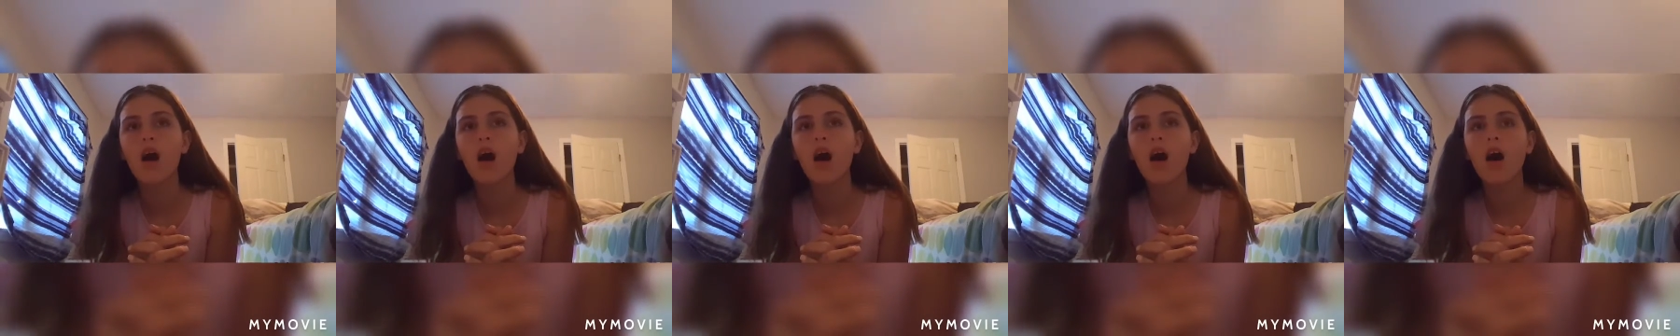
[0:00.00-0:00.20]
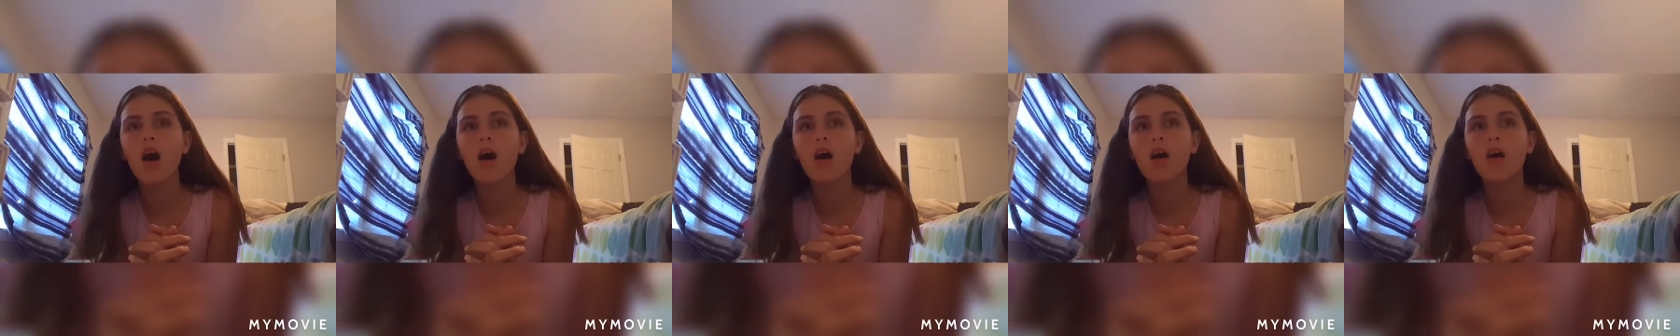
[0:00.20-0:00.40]

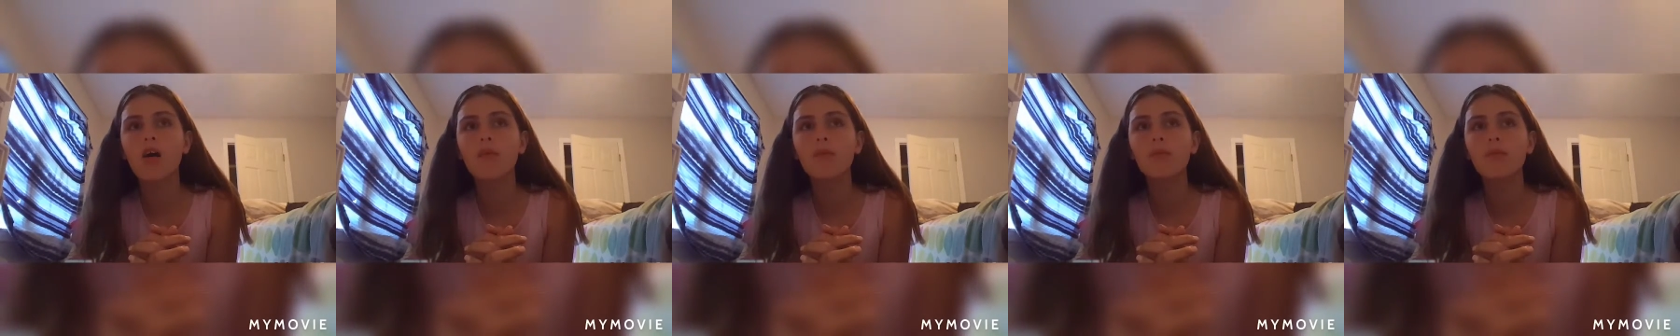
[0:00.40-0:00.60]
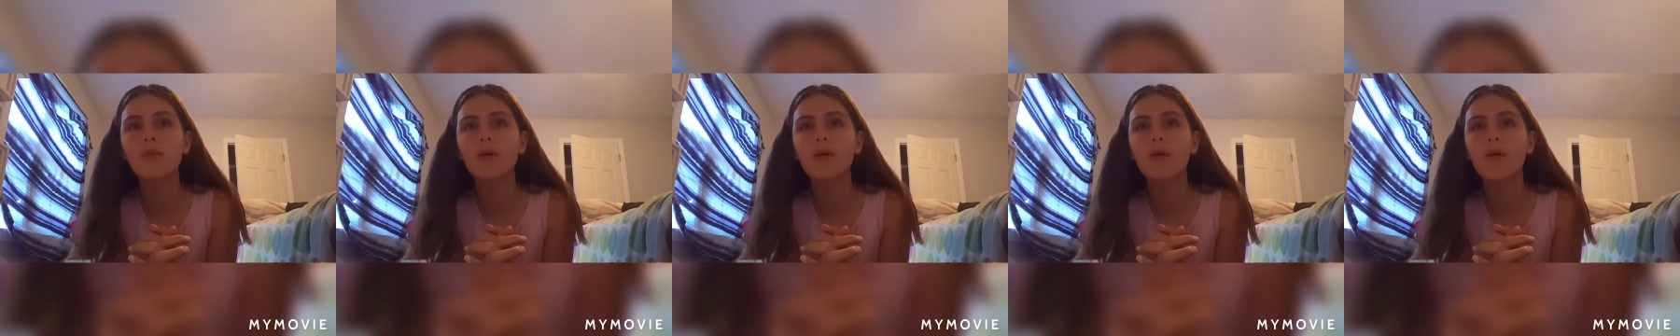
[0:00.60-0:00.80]

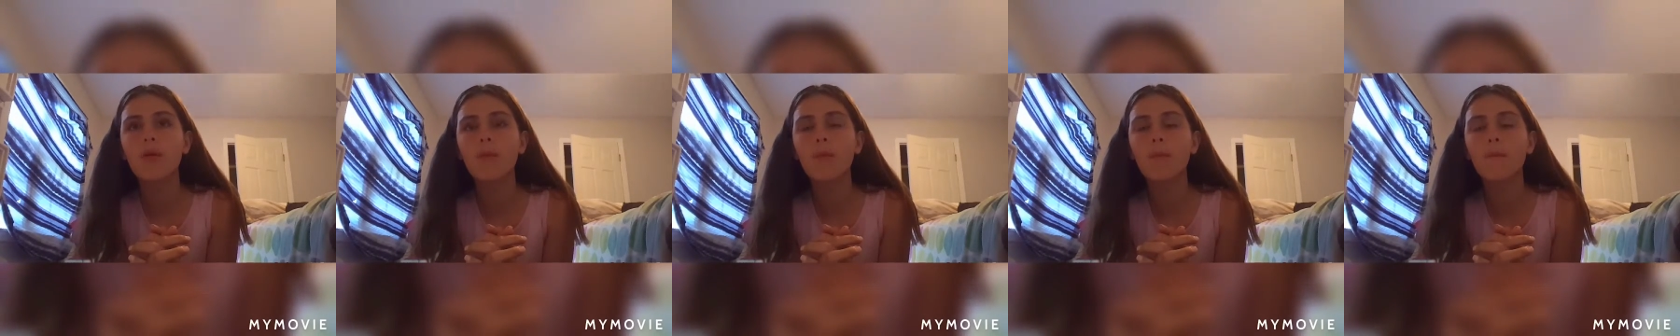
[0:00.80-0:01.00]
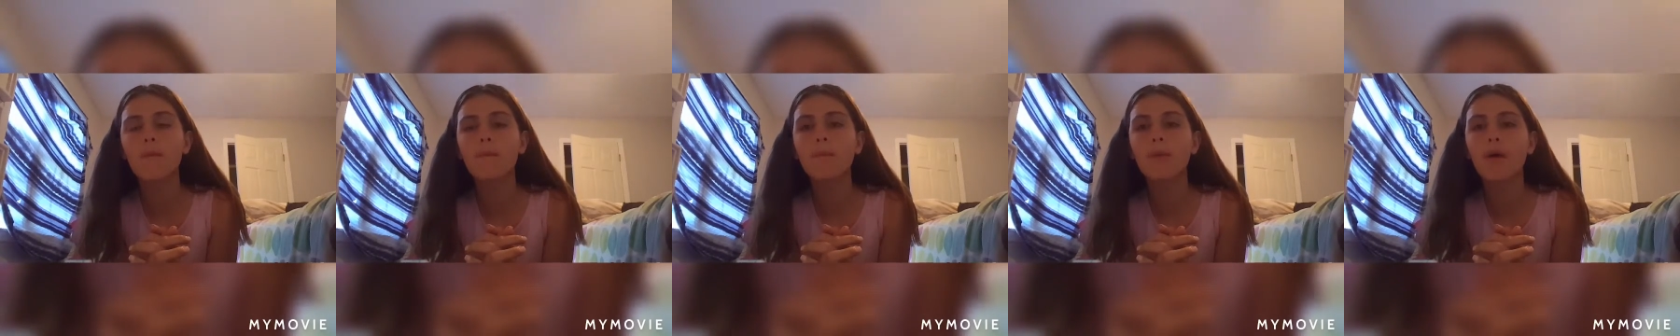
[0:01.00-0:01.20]

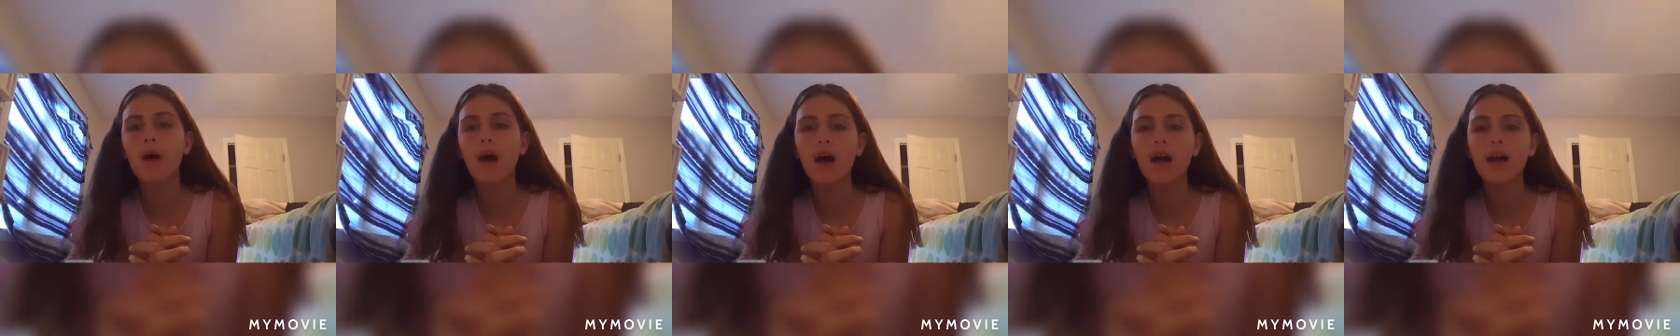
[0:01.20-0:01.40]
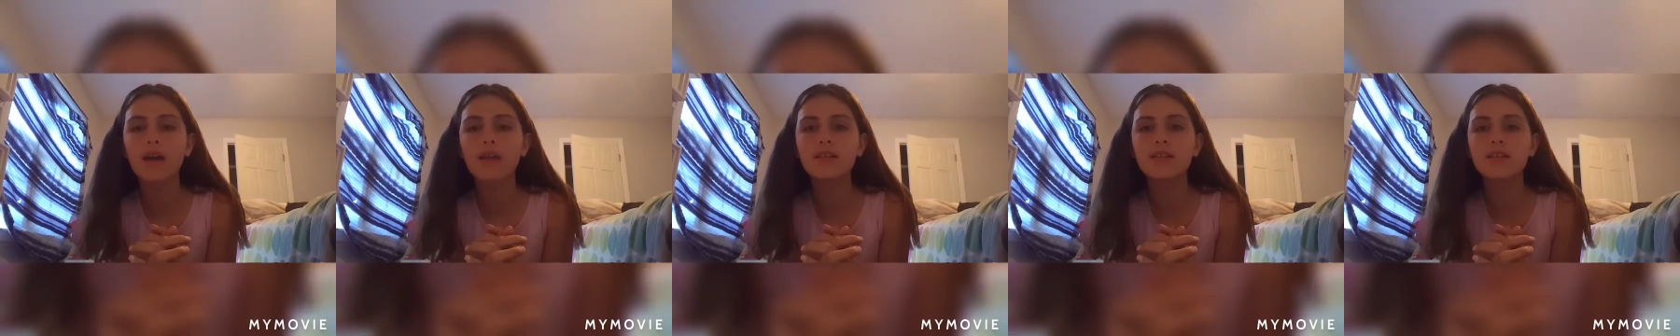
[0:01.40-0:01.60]

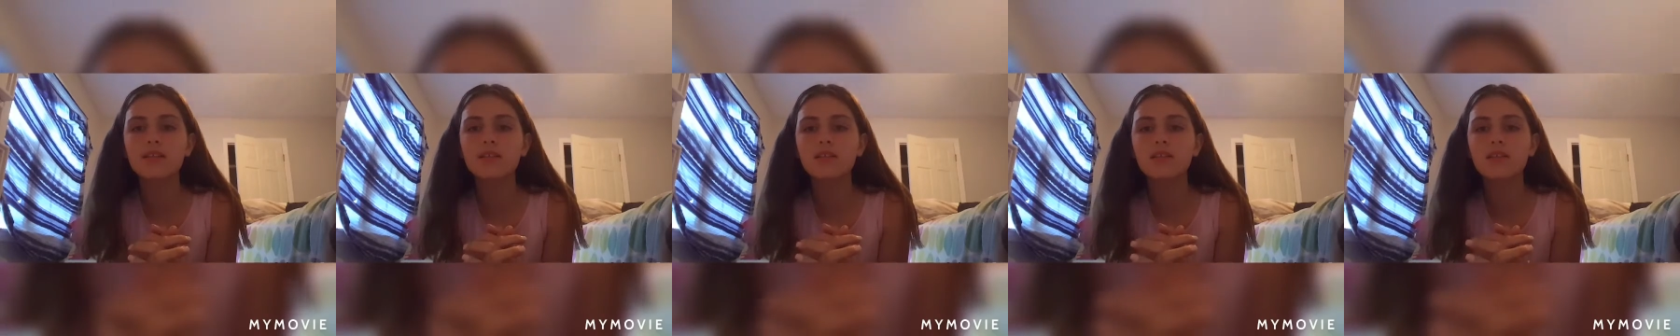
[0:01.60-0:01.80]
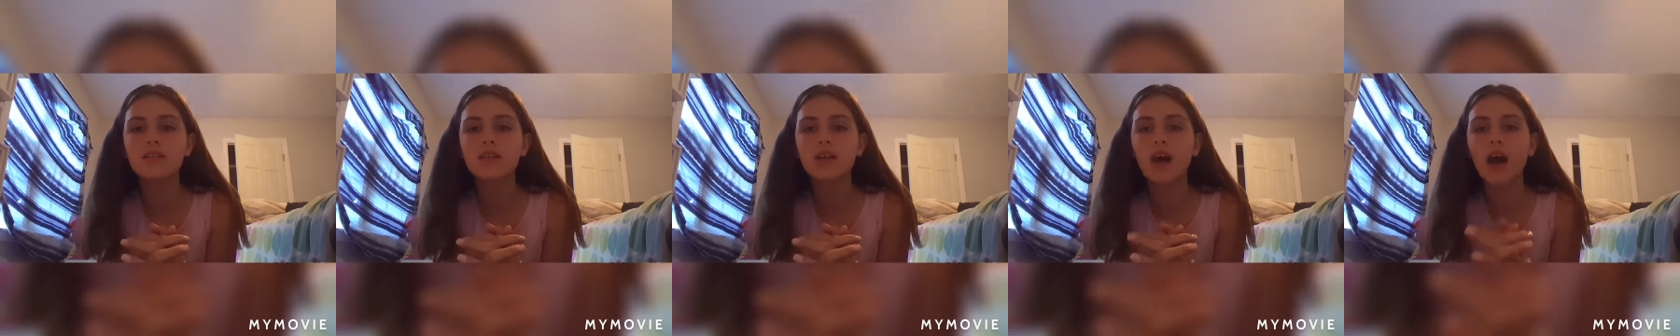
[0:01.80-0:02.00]
But
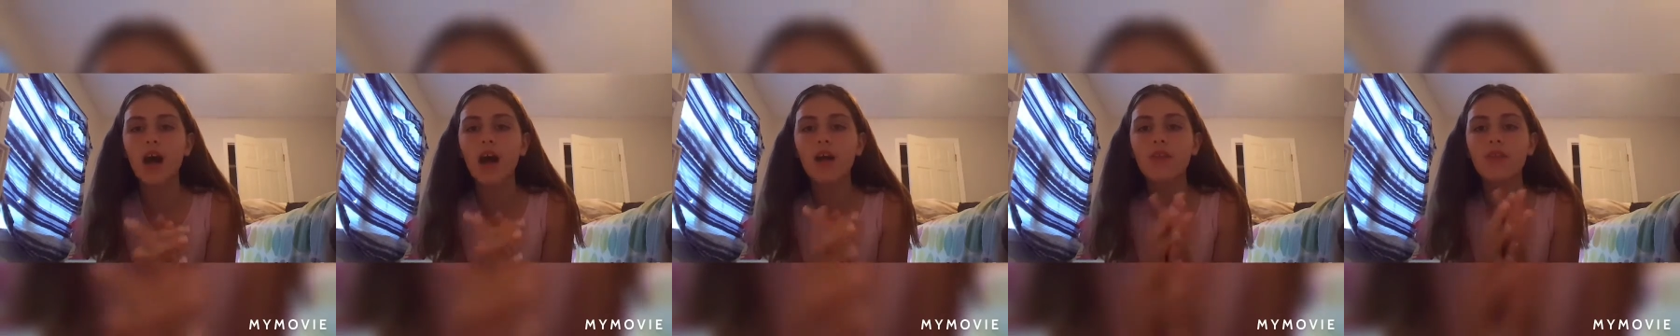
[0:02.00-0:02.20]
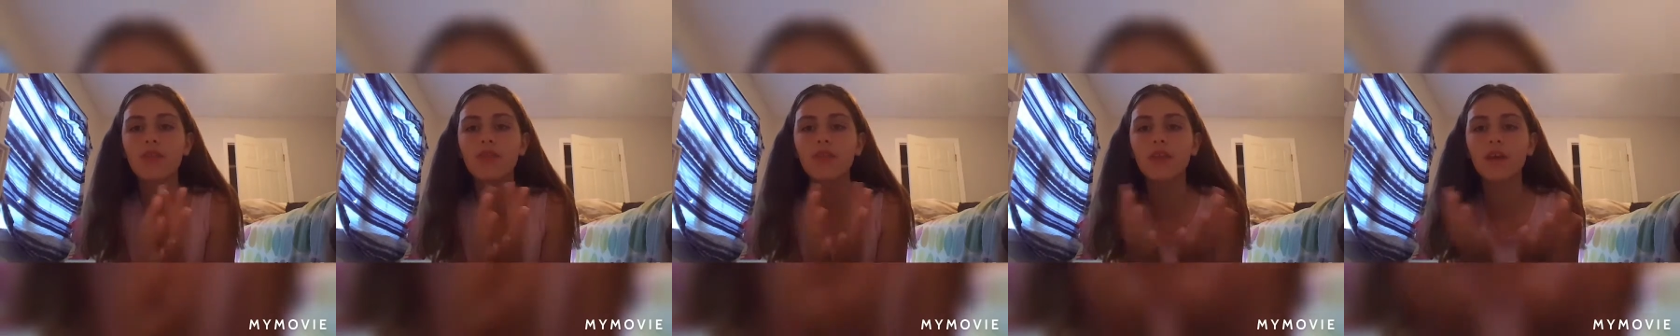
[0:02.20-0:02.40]

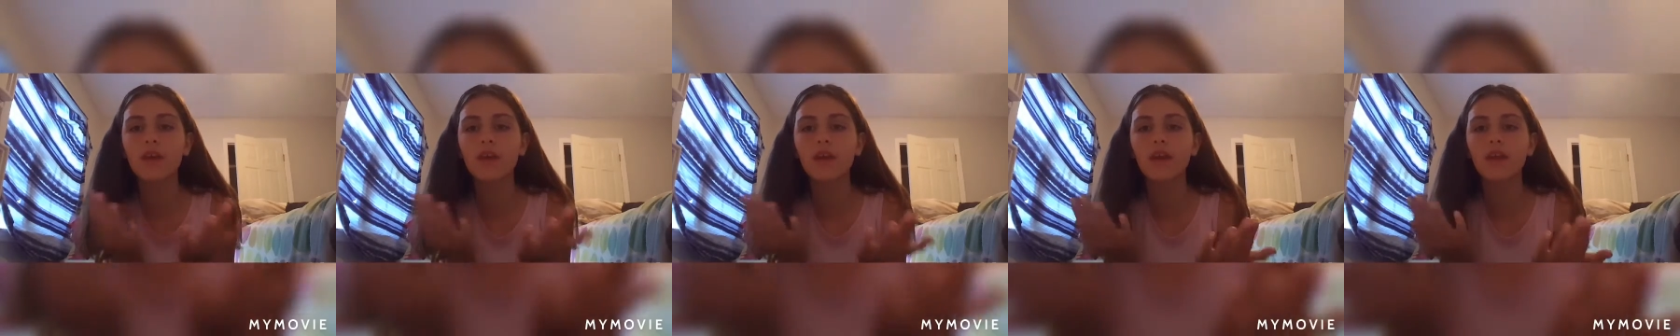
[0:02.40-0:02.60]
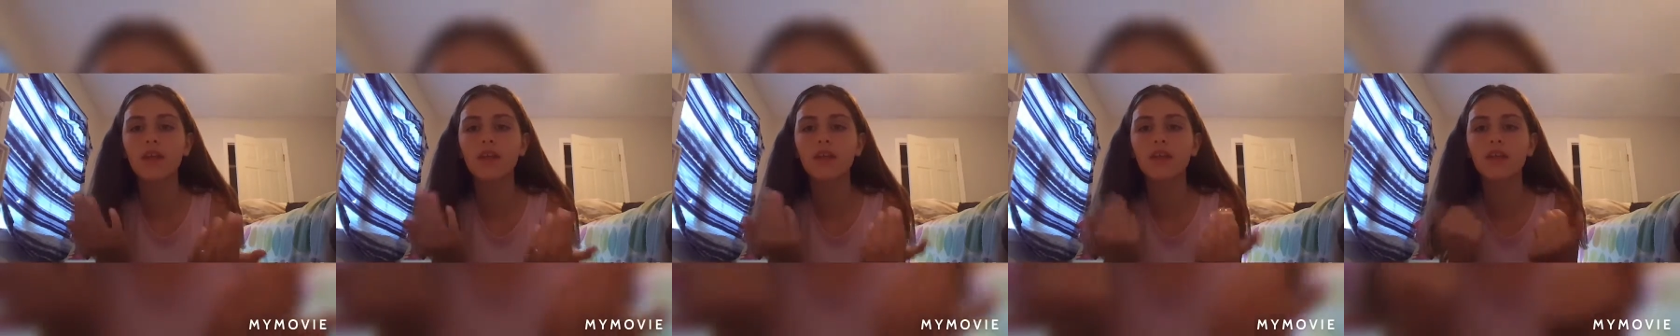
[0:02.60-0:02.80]
I
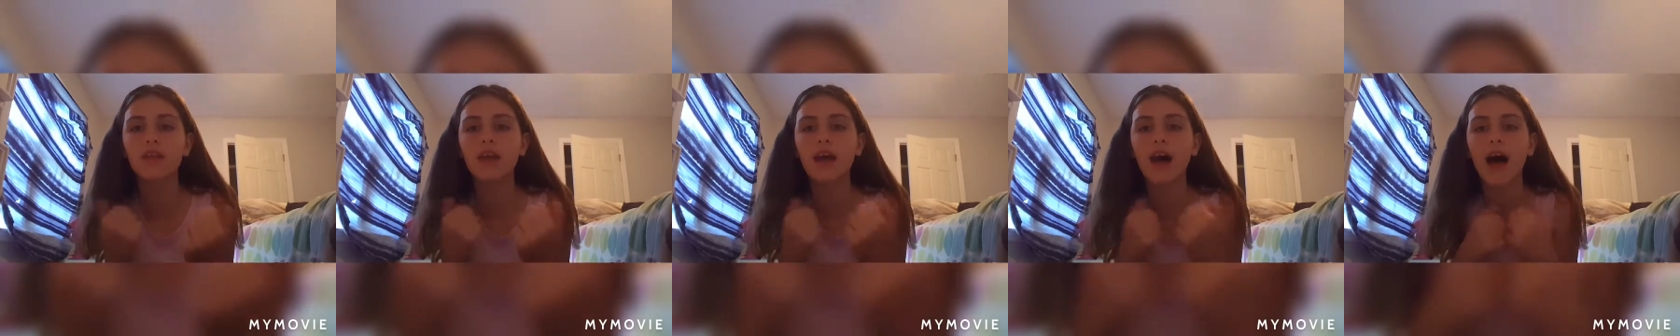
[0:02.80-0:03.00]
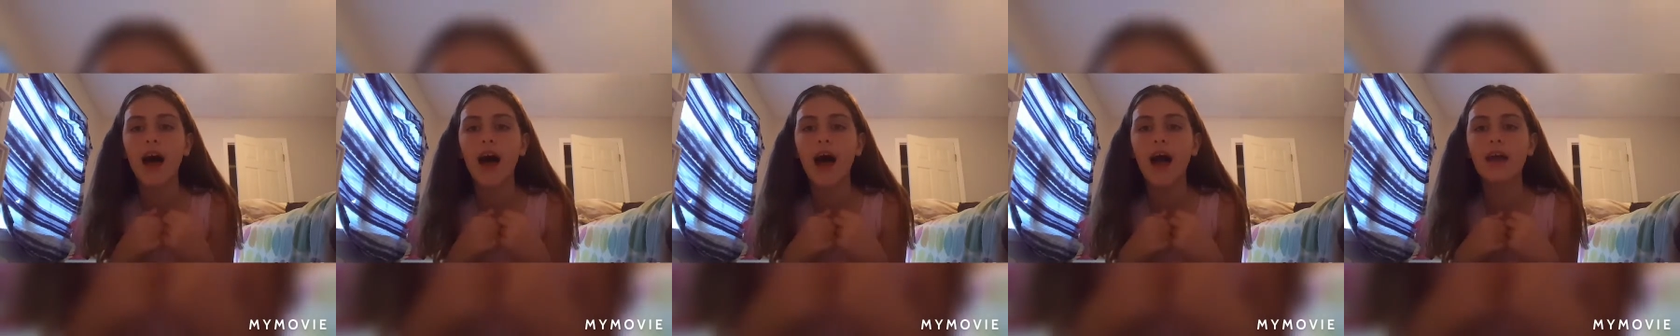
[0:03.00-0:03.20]
think
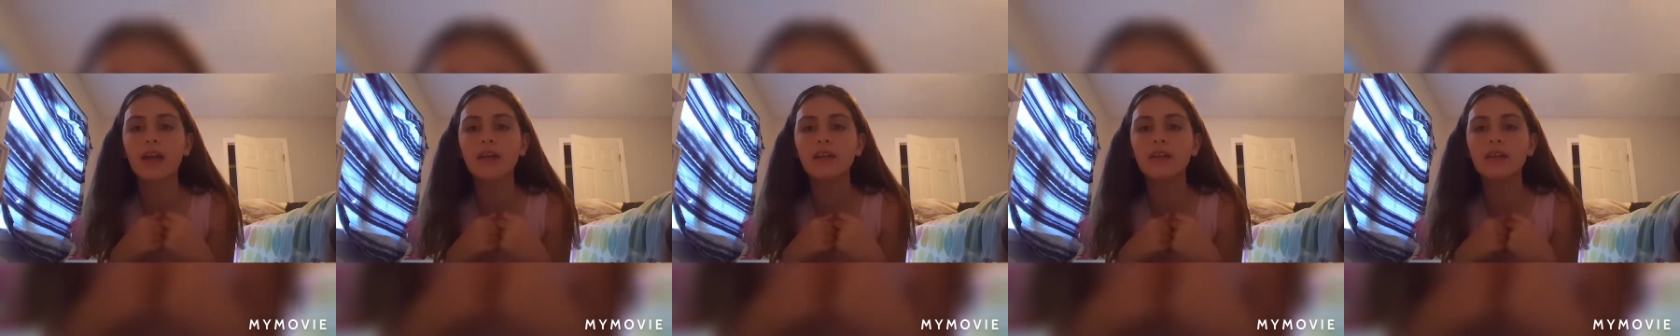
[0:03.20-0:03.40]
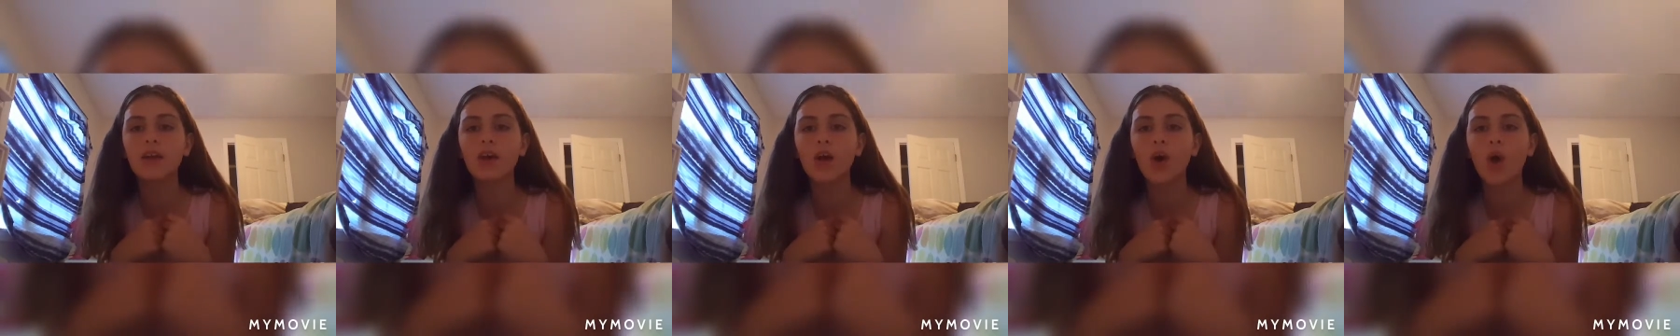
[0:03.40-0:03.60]
that